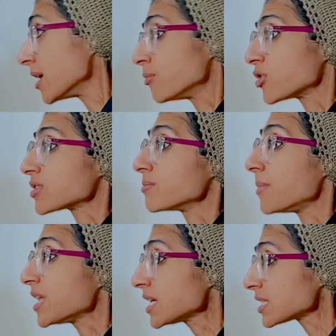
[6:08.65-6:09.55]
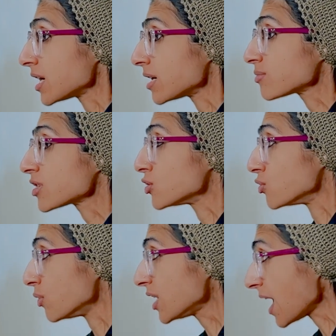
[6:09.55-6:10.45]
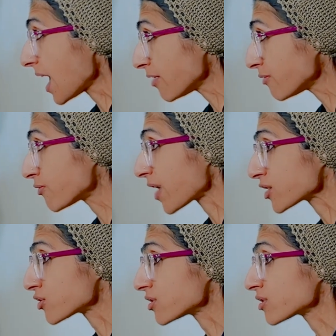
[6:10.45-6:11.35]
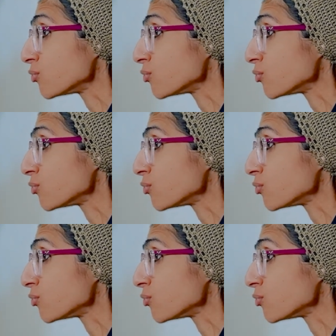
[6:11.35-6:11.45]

Because many times you will have fractures